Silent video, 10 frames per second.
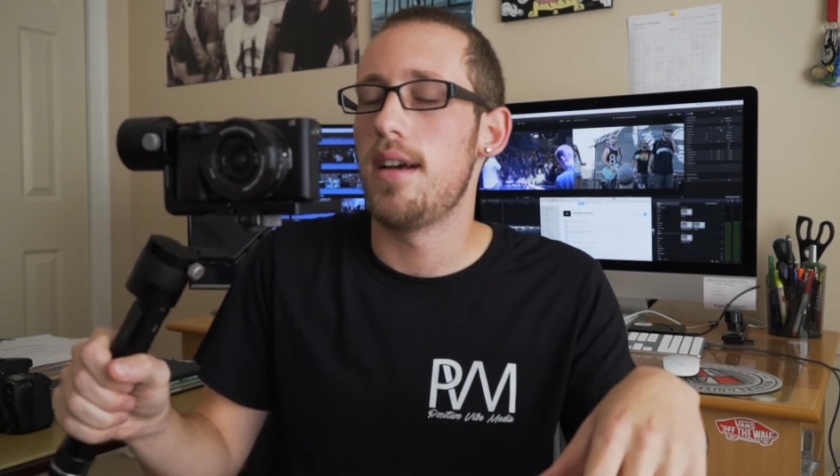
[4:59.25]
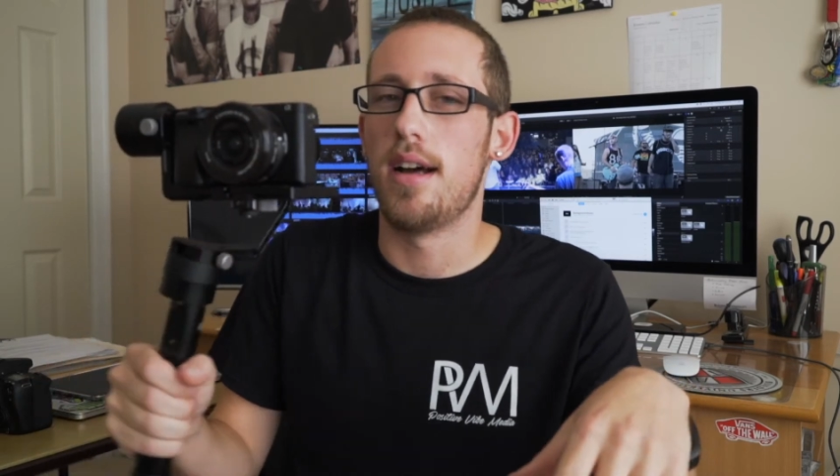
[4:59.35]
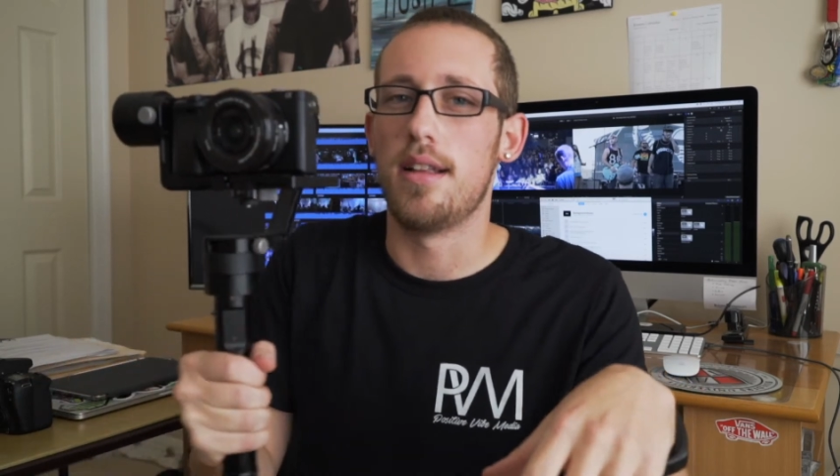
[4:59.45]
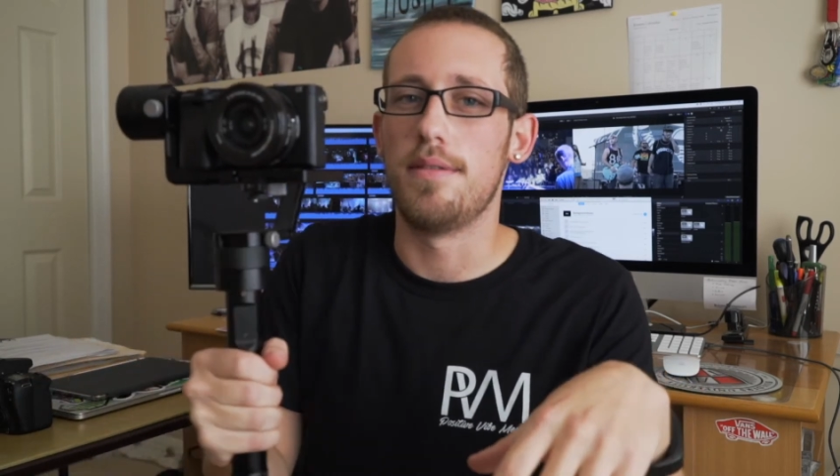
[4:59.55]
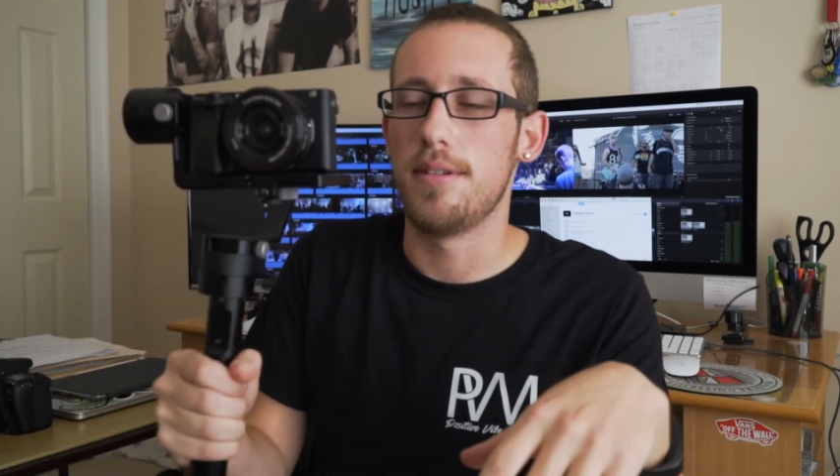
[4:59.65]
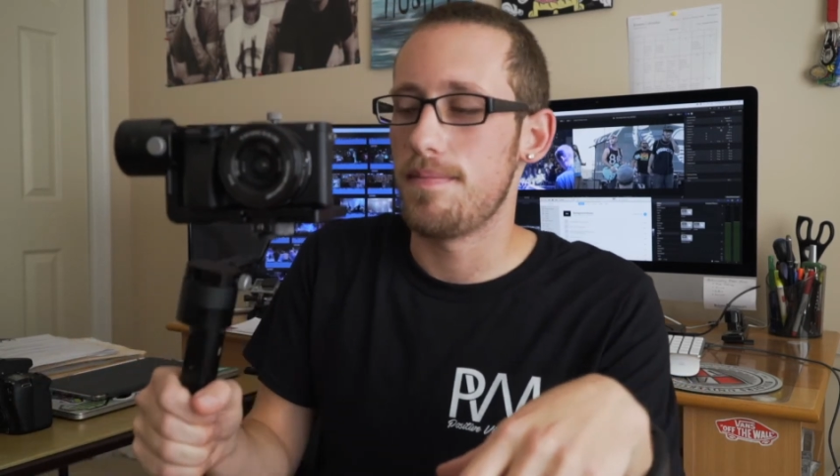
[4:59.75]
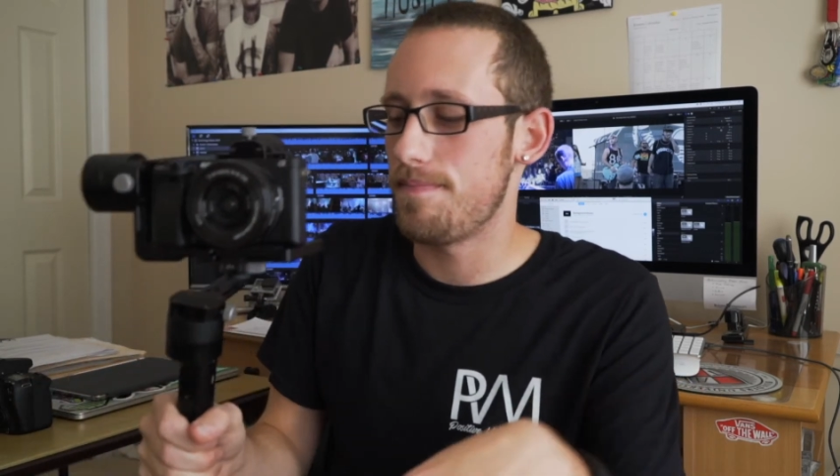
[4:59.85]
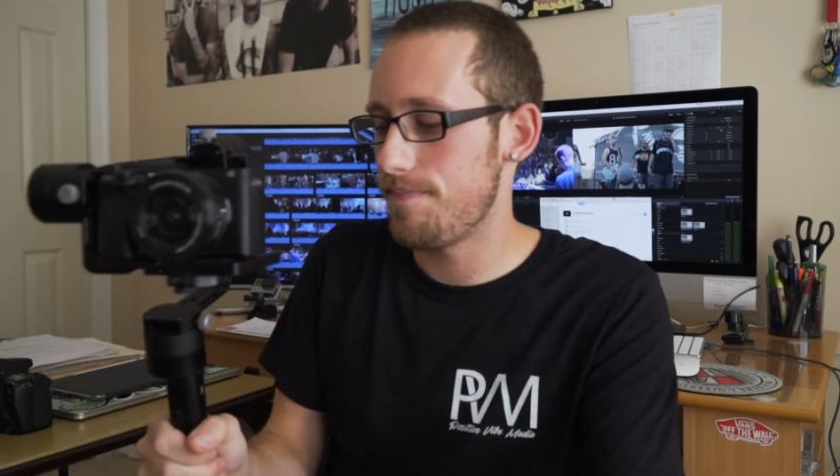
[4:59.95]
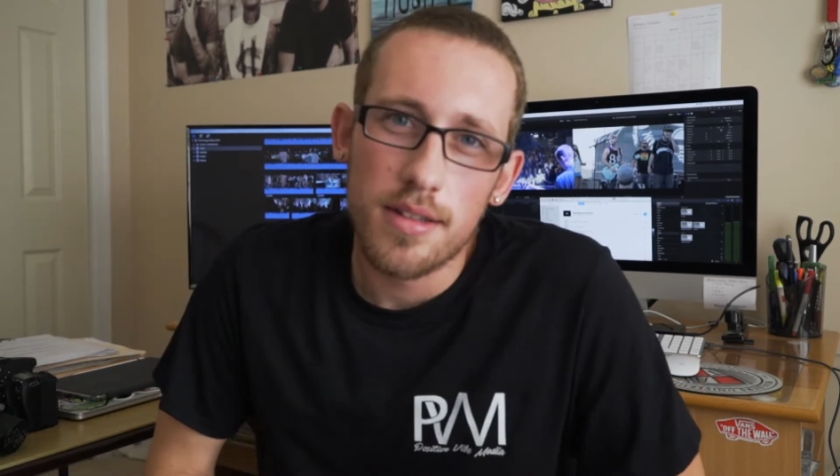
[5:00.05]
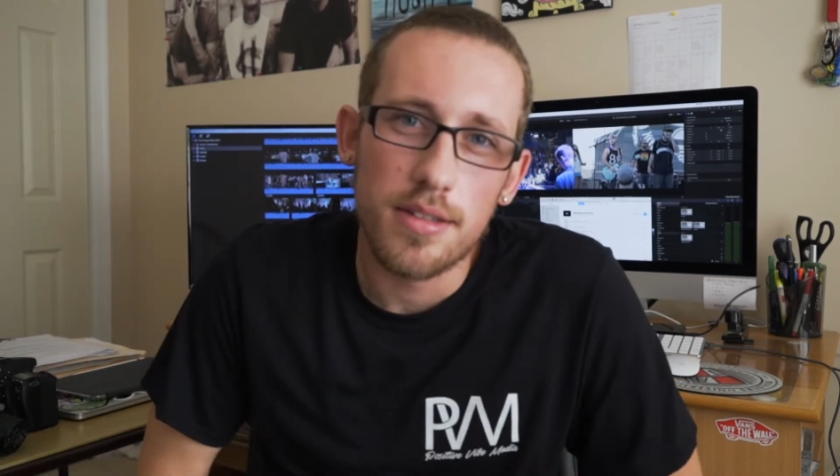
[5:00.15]
I love it.
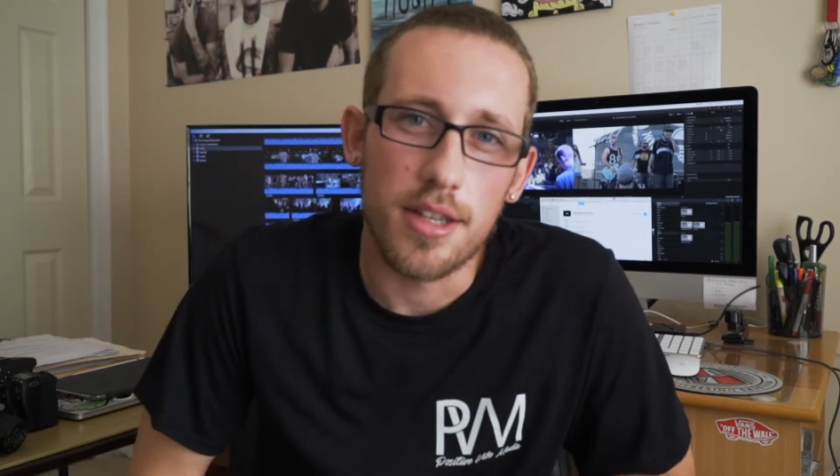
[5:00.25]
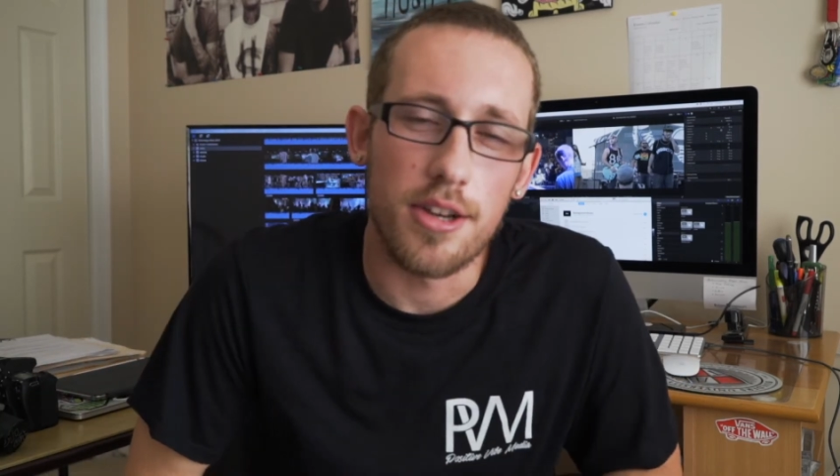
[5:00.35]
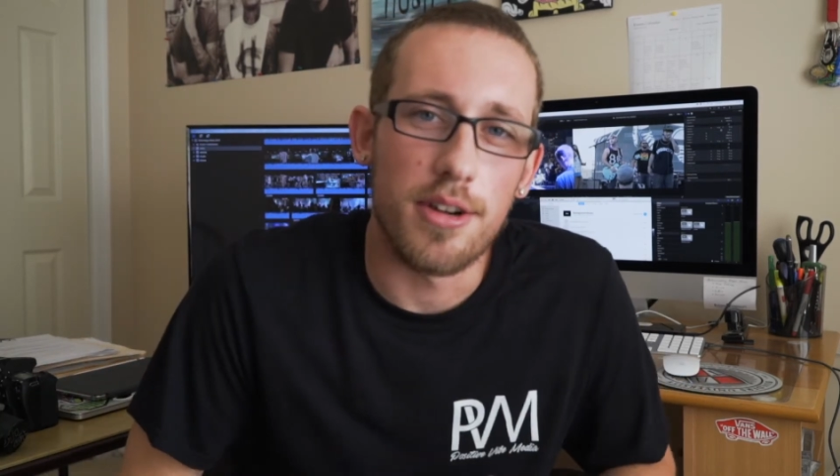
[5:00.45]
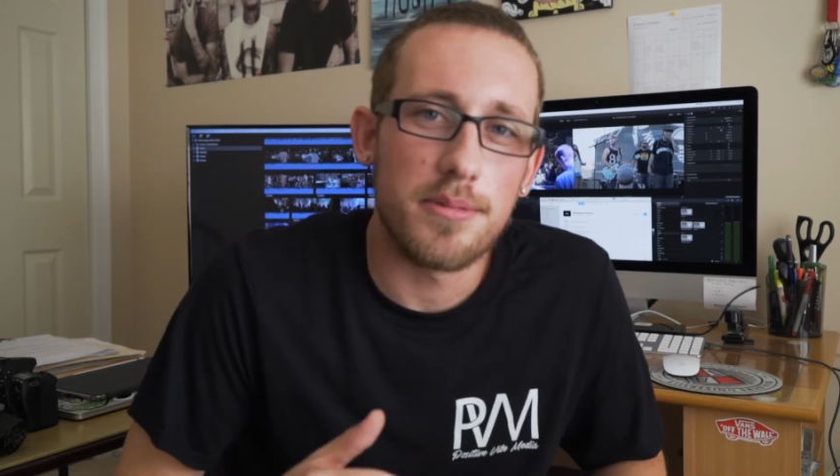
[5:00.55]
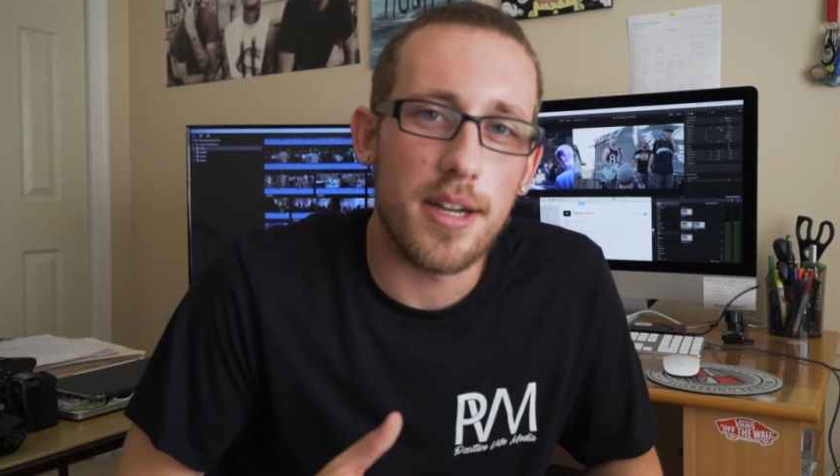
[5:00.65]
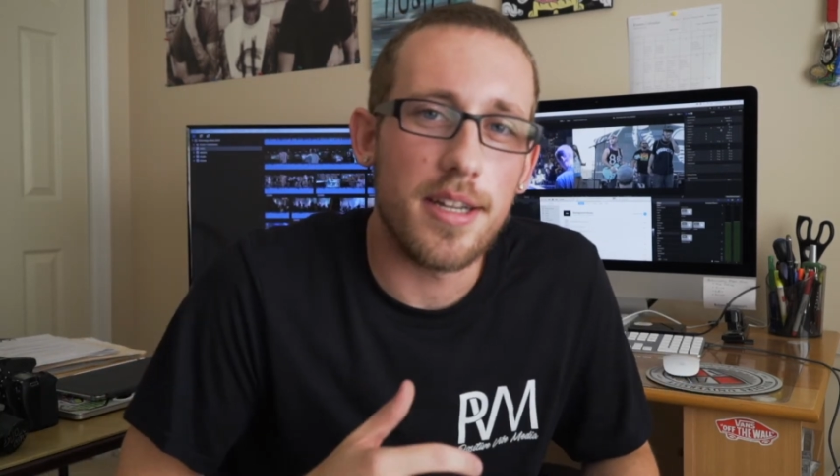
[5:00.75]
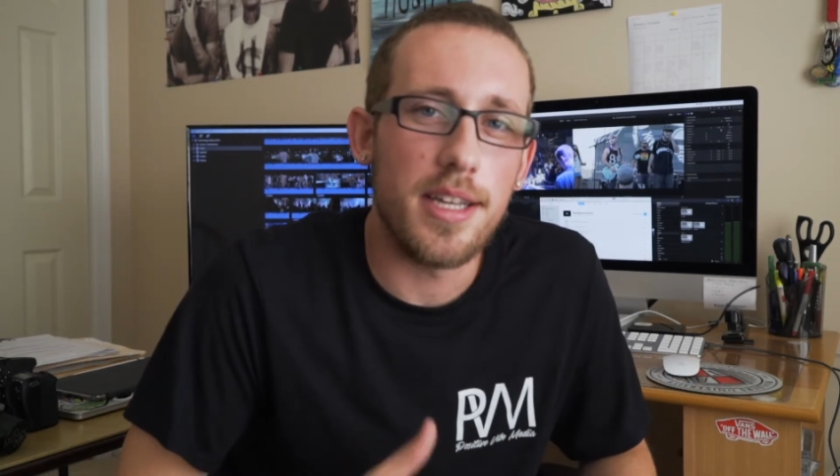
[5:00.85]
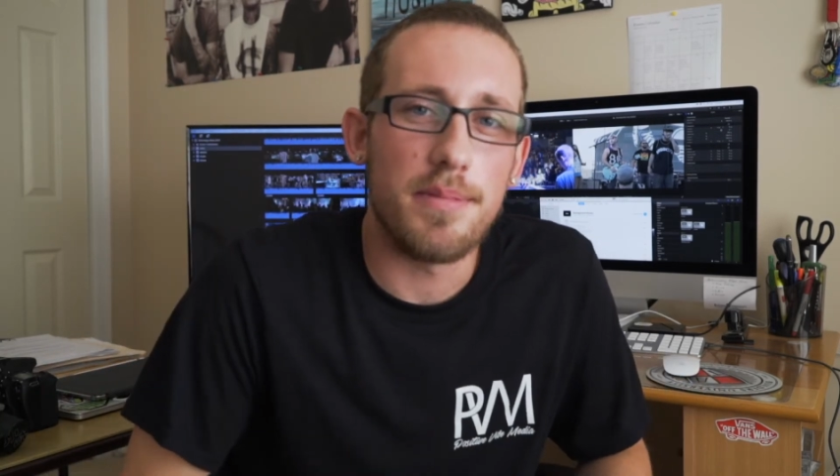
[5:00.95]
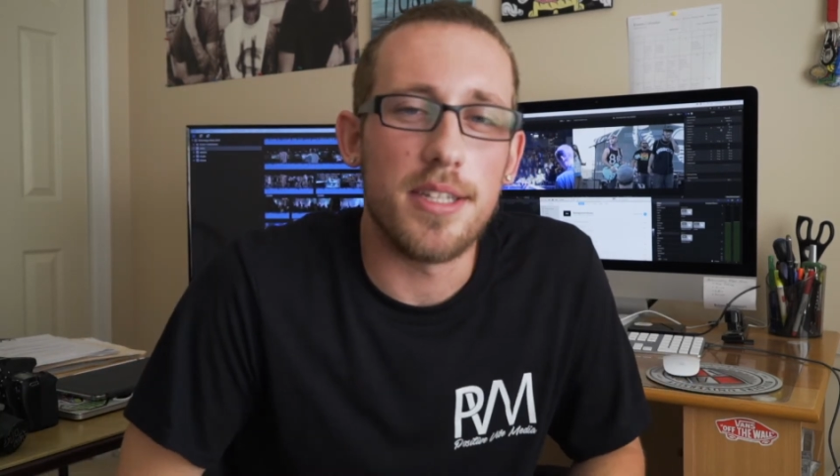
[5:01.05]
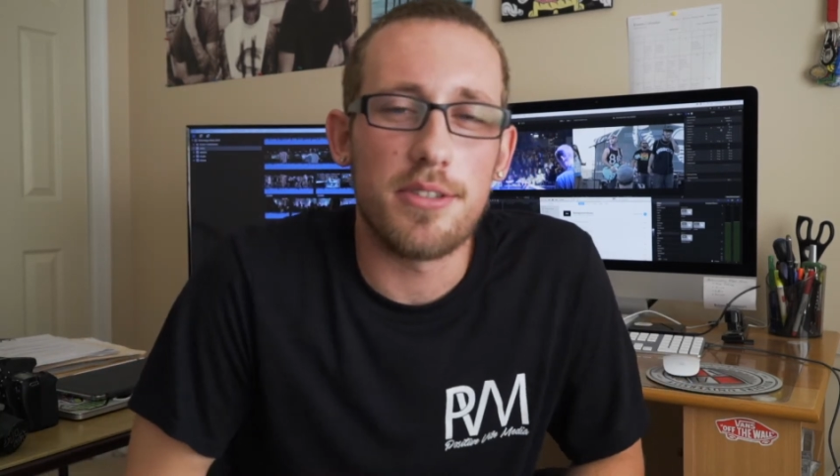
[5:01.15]
So I'm trying to
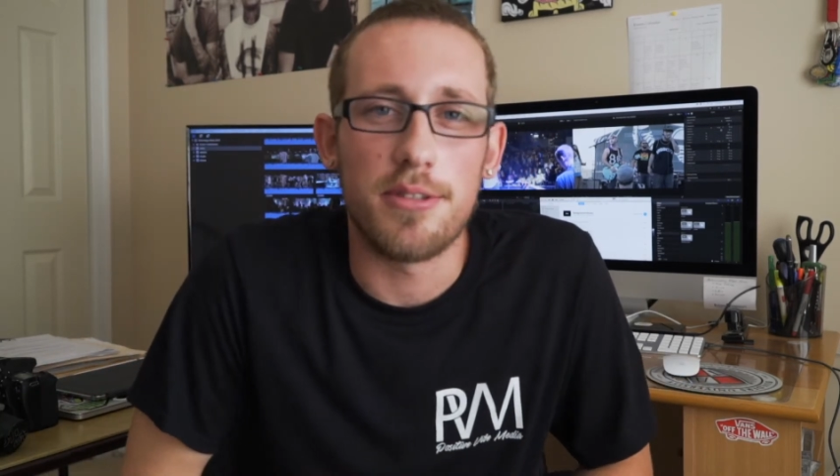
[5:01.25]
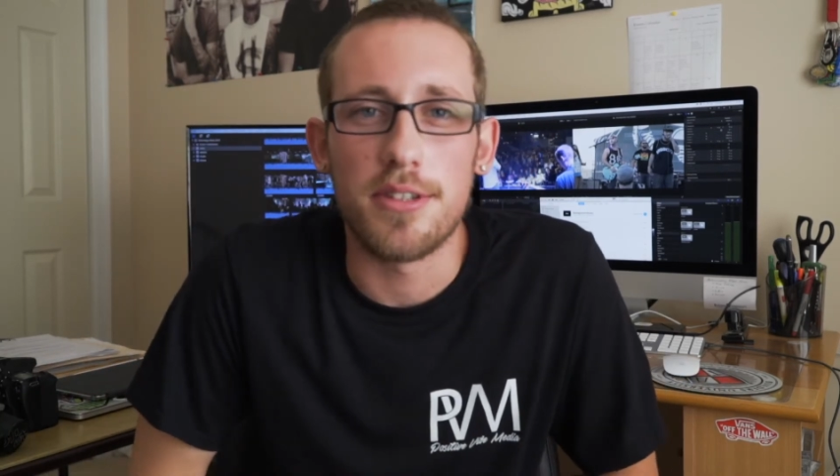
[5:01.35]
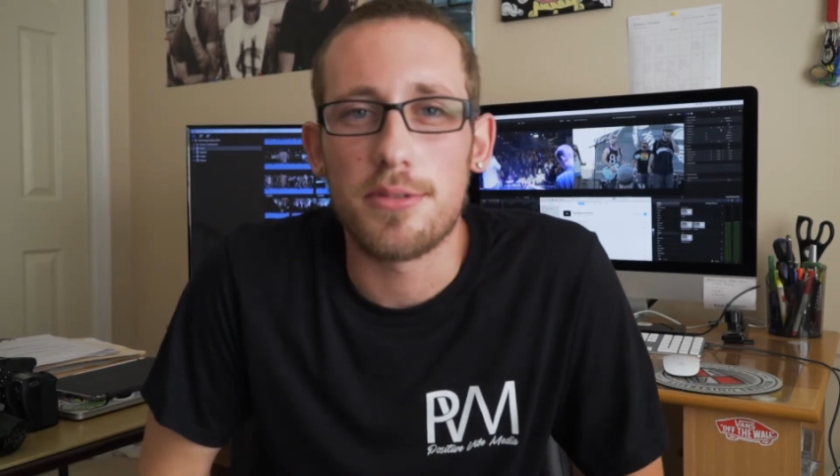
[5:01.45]
keep these short and